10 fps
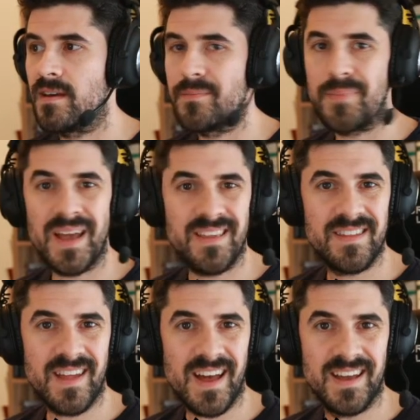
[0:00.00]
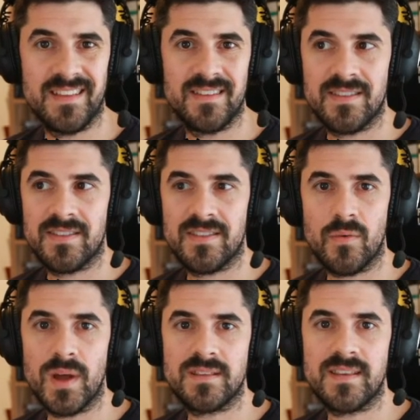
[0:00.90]
by design, the
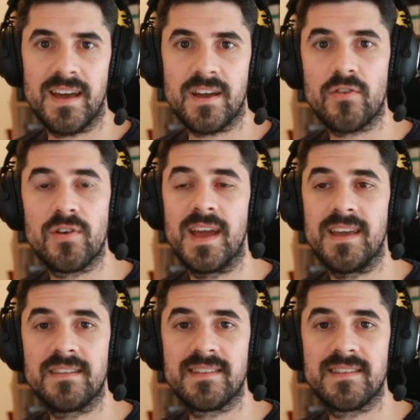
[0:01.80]
wet tire creates